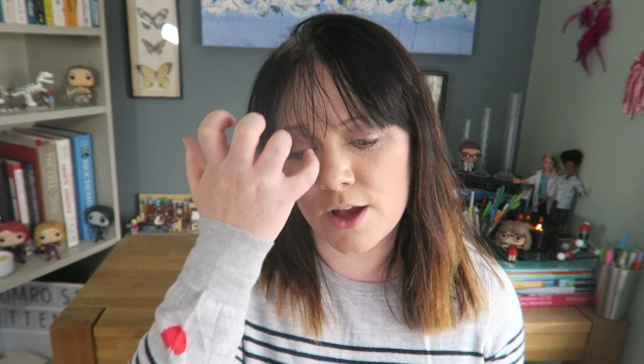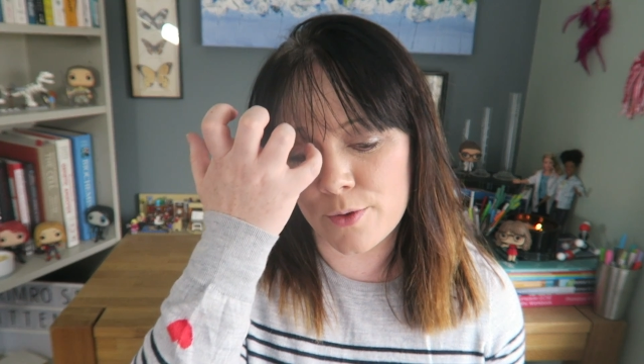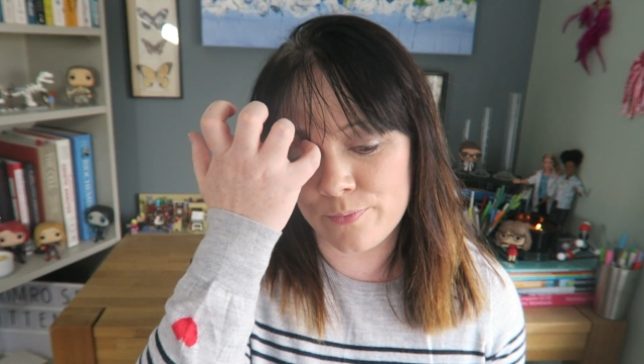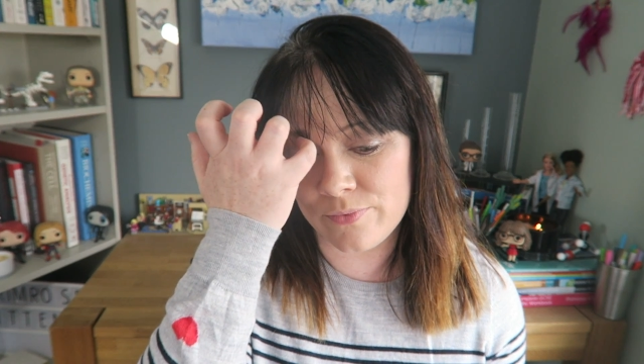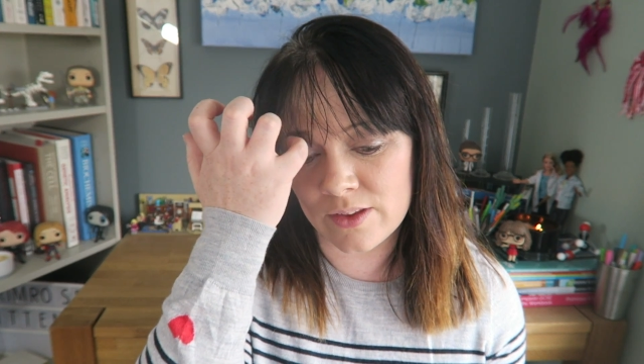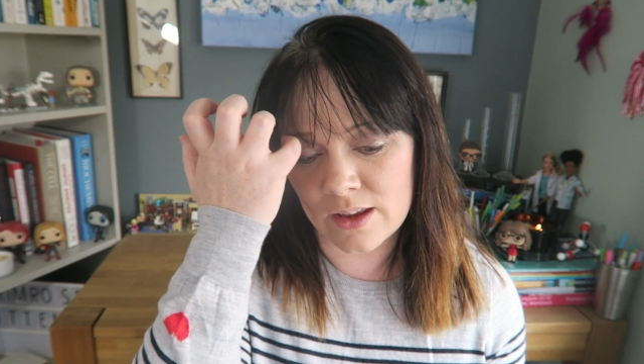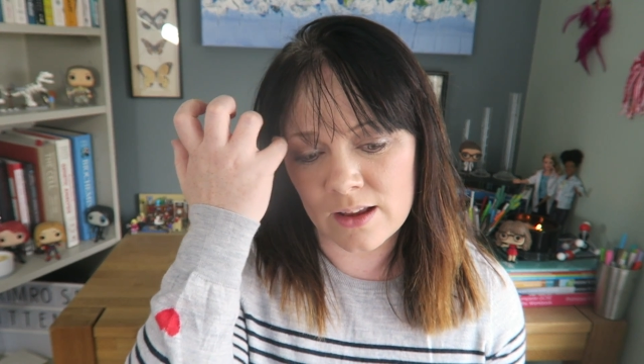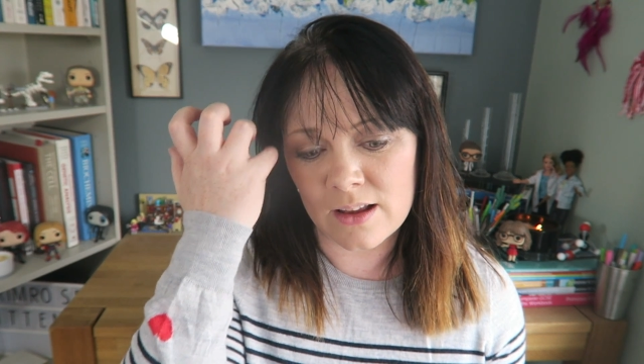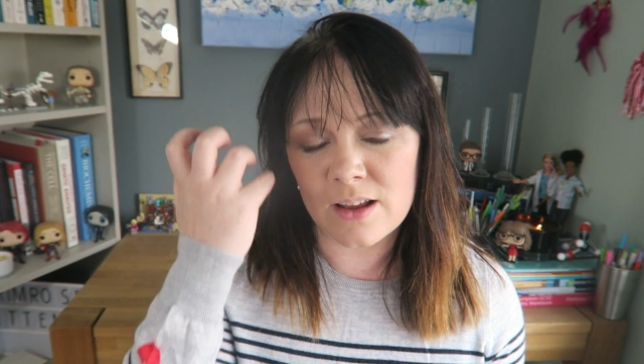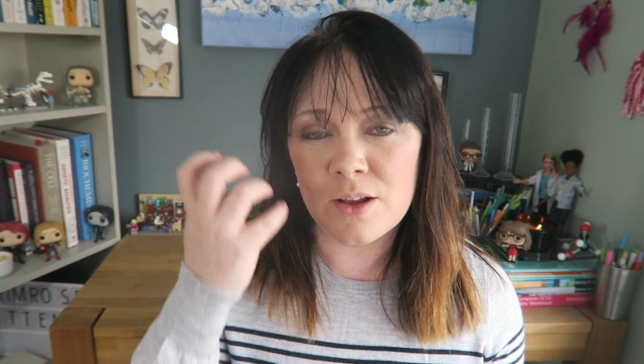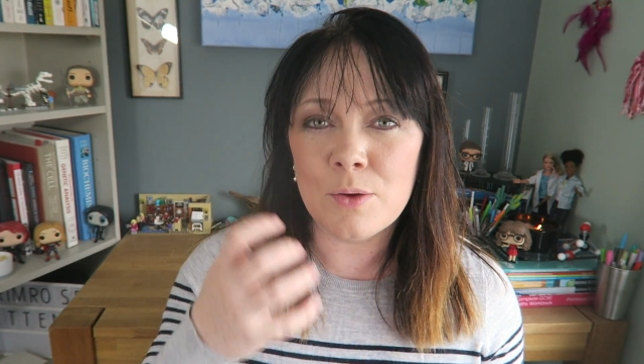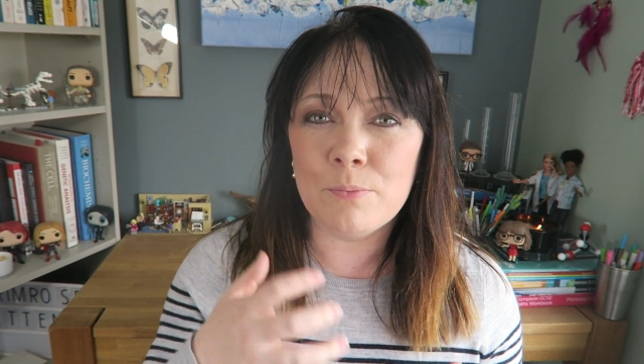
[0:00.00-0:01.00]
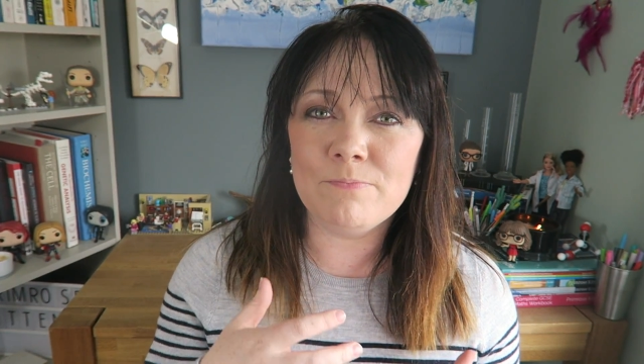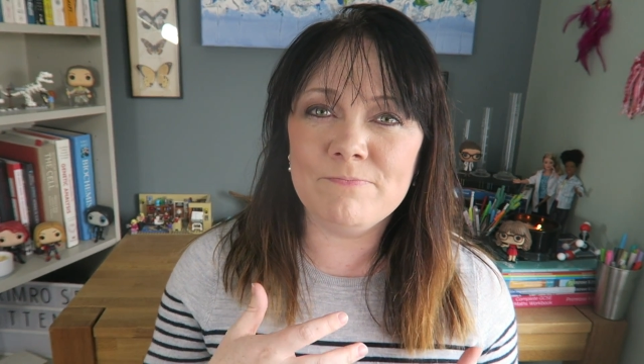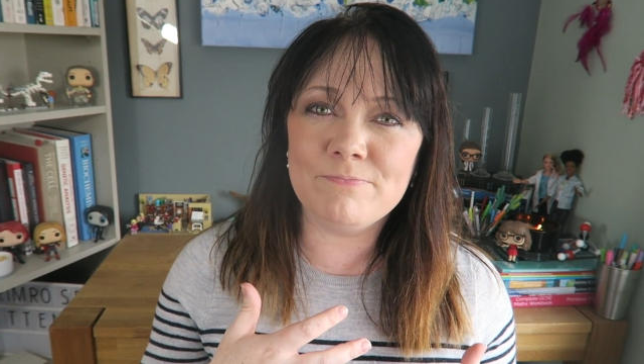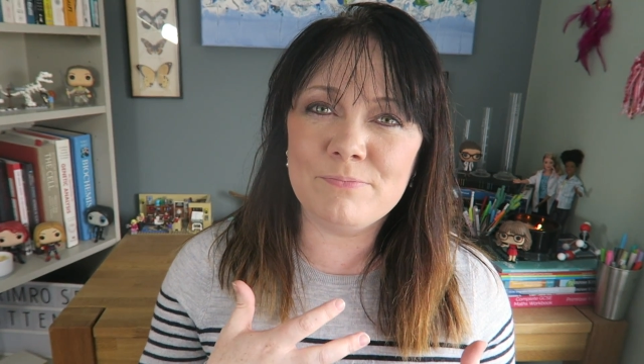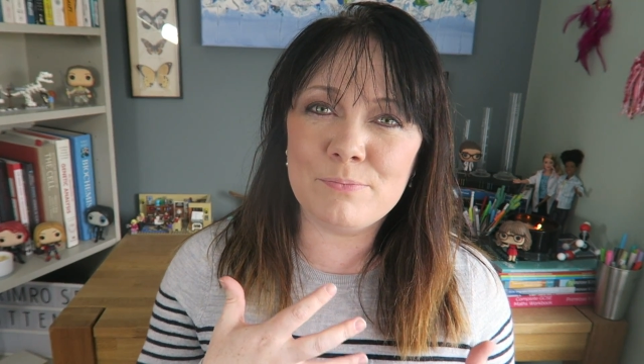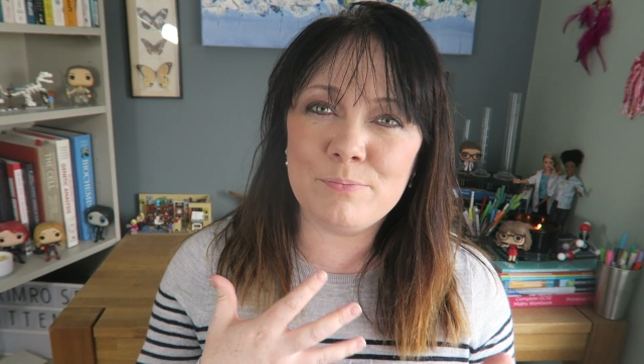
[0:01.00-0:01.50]
um,
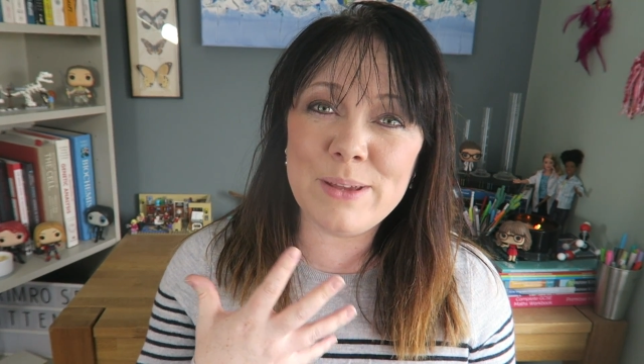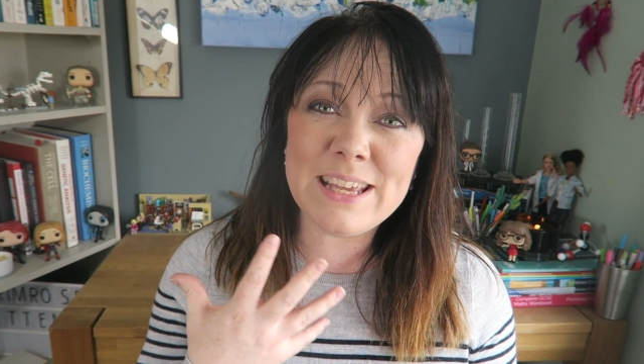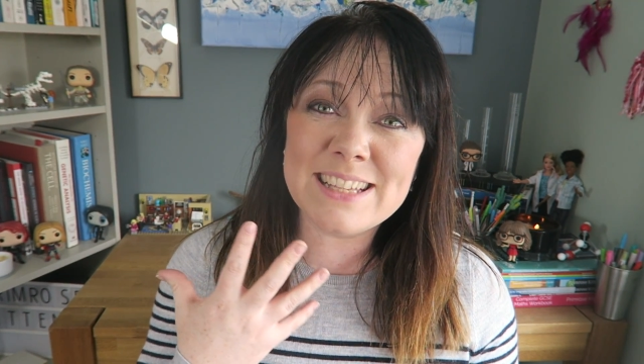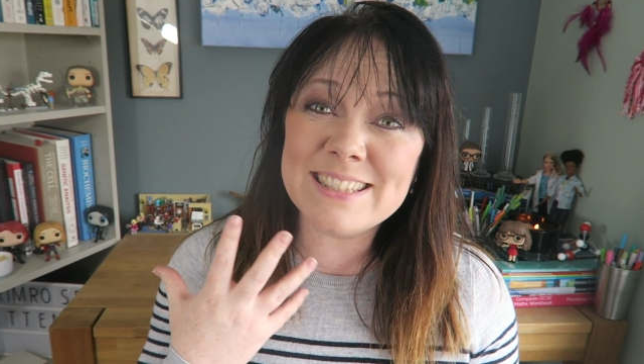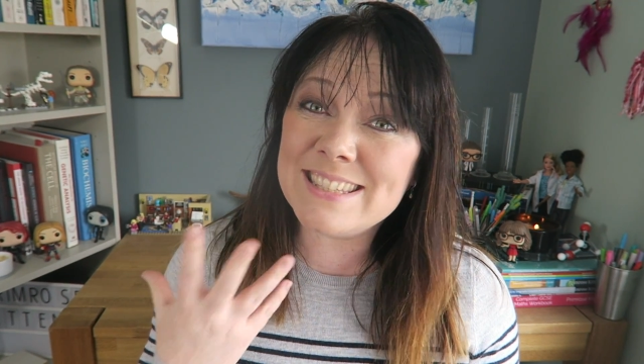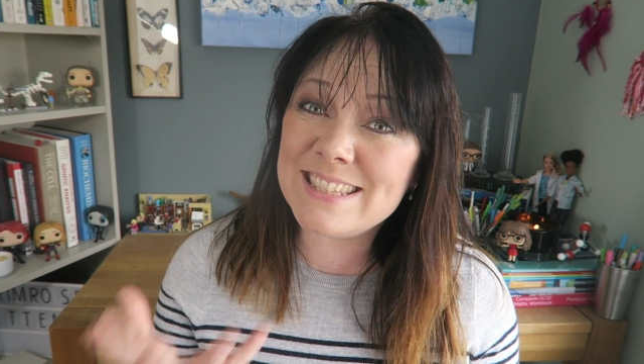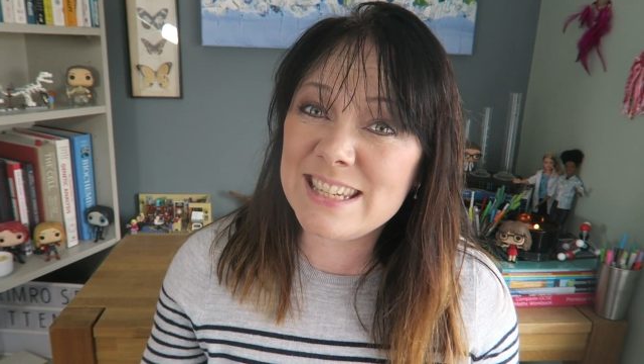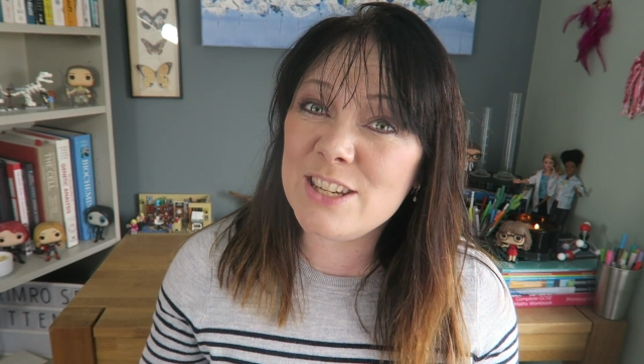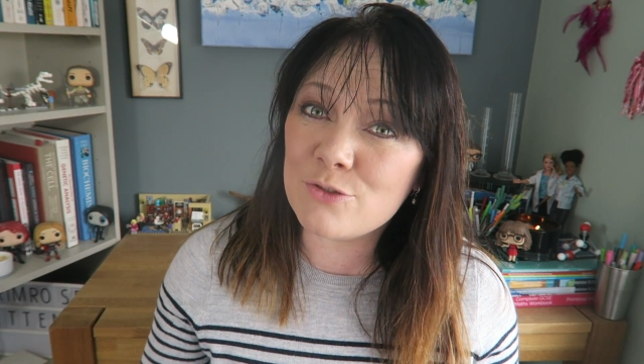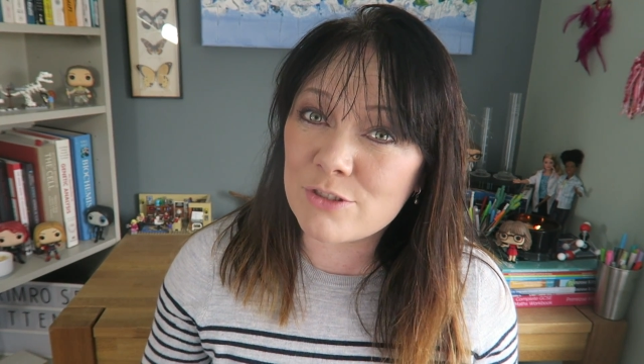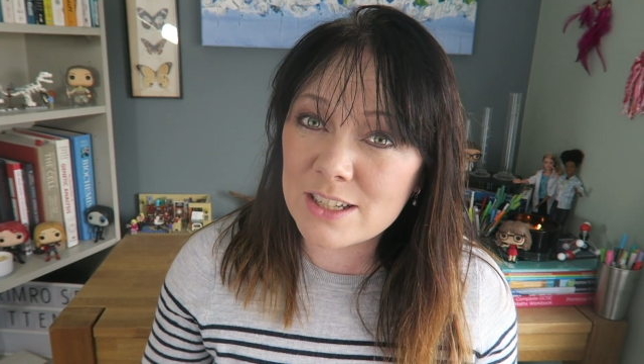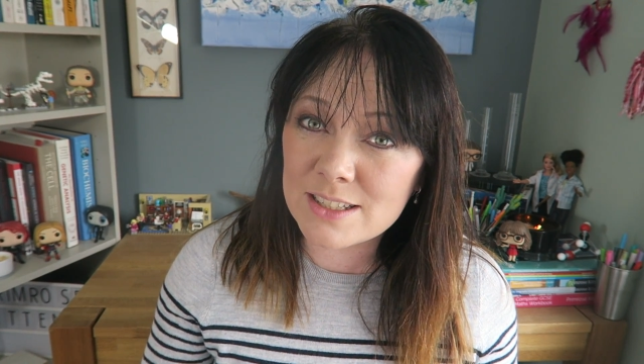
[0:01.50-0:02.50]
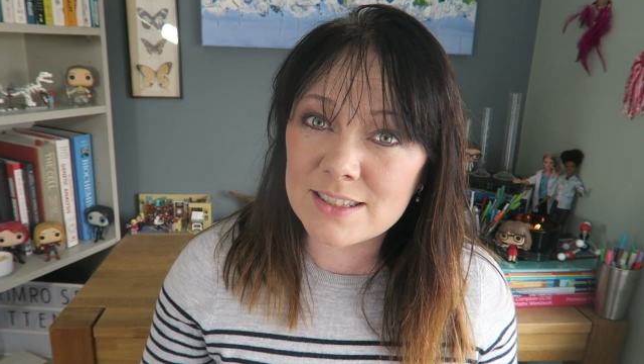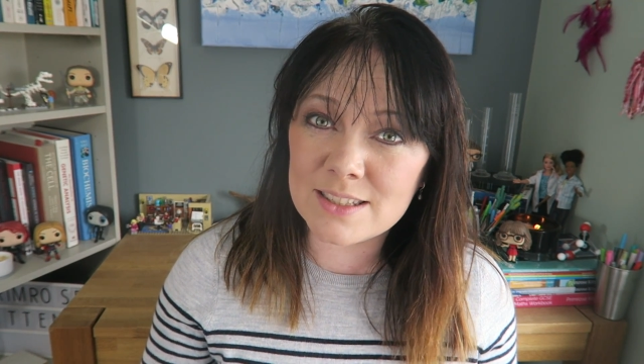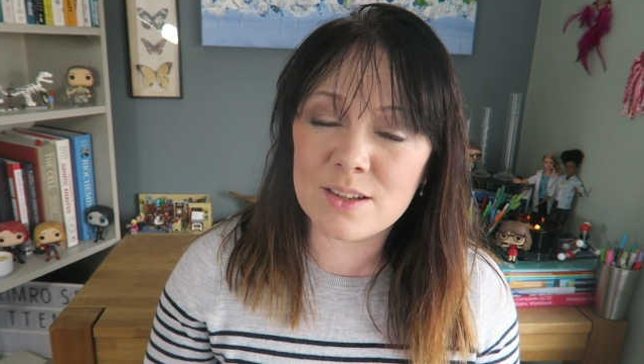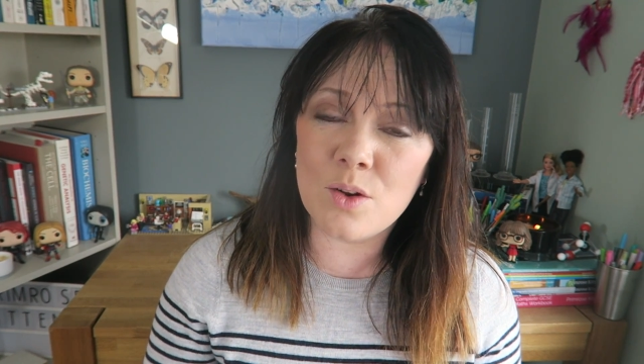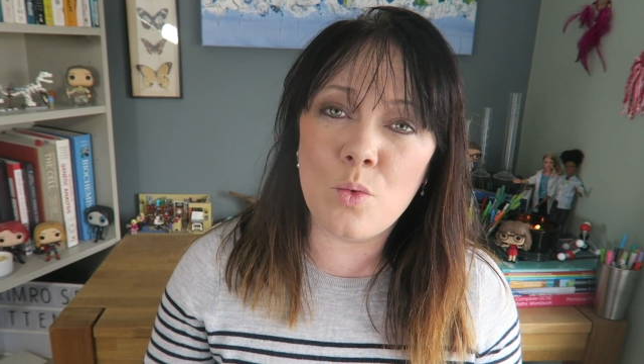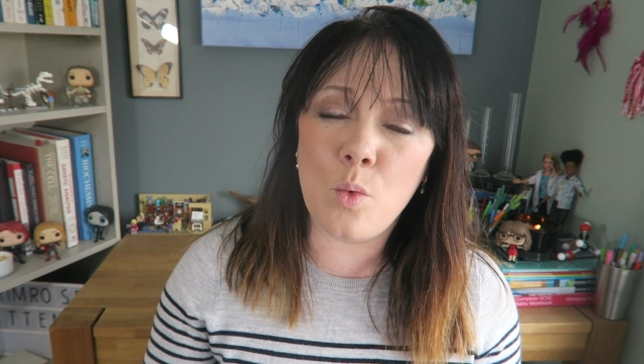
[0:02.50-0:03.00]
be
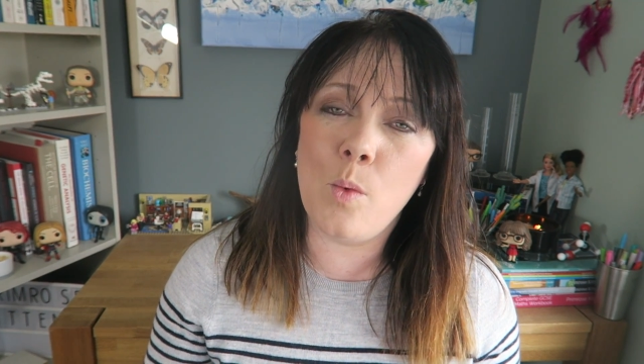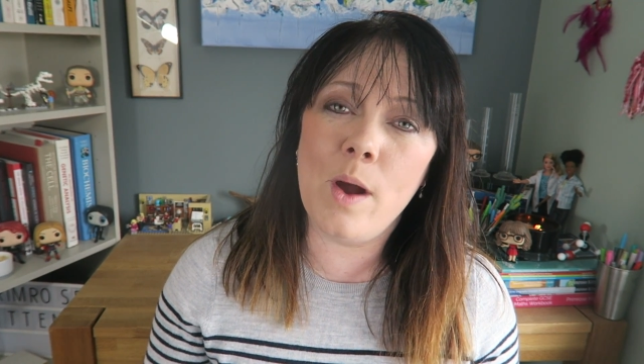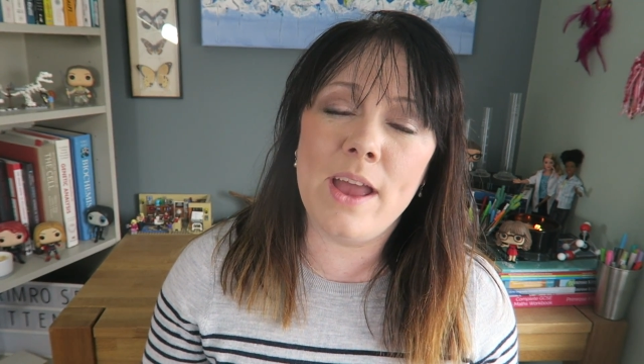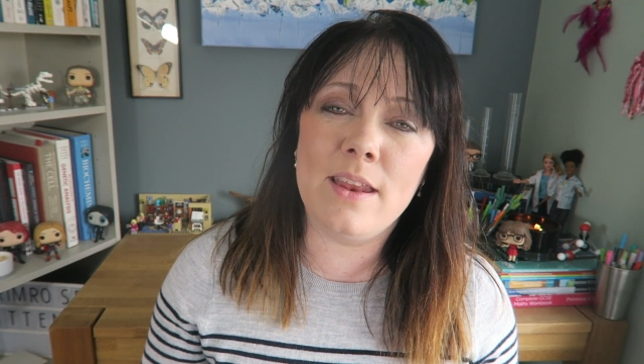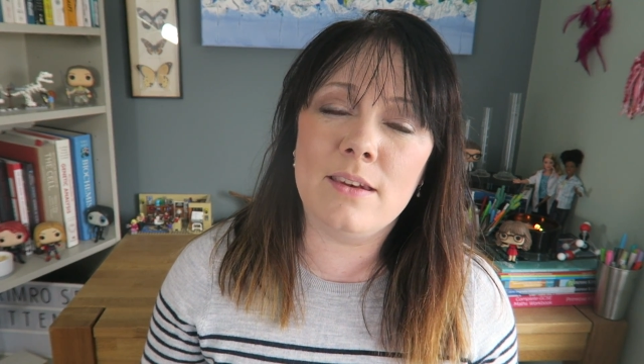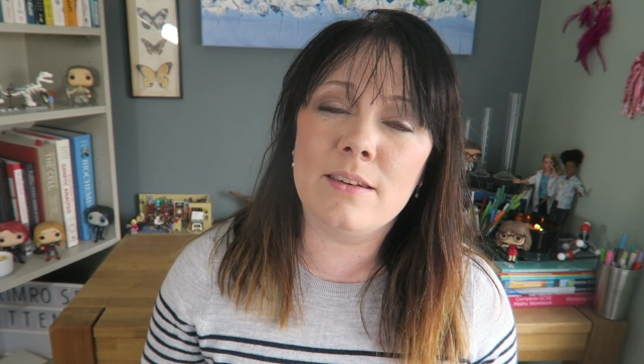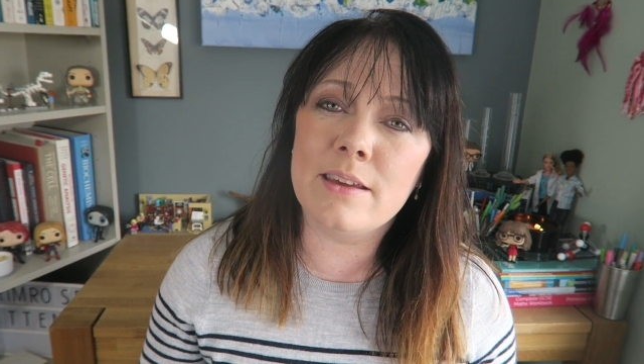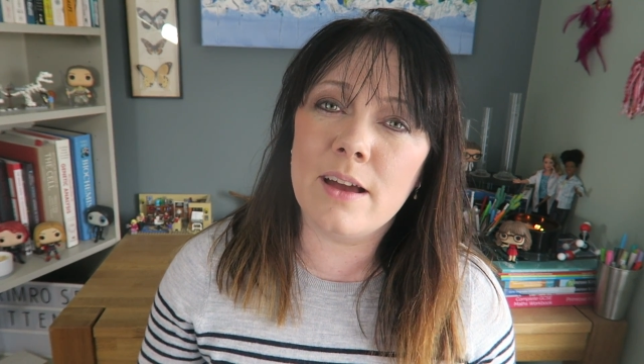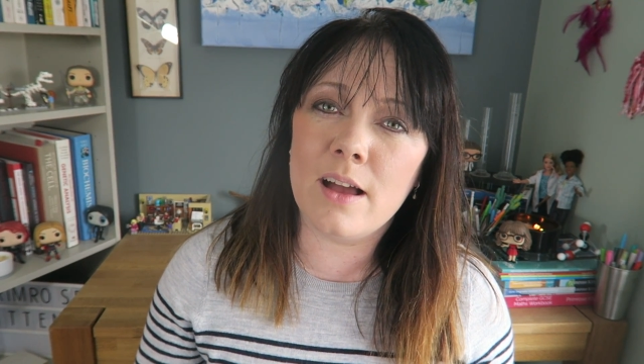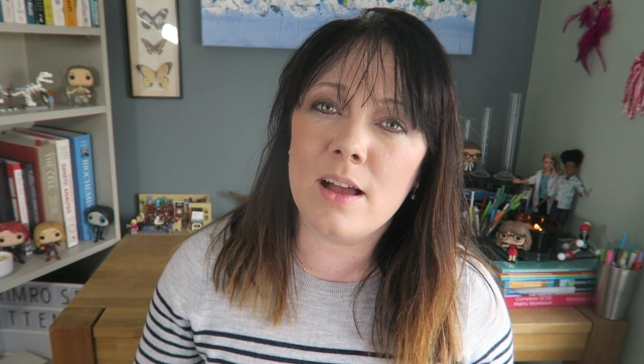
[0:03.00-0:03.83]
considerate when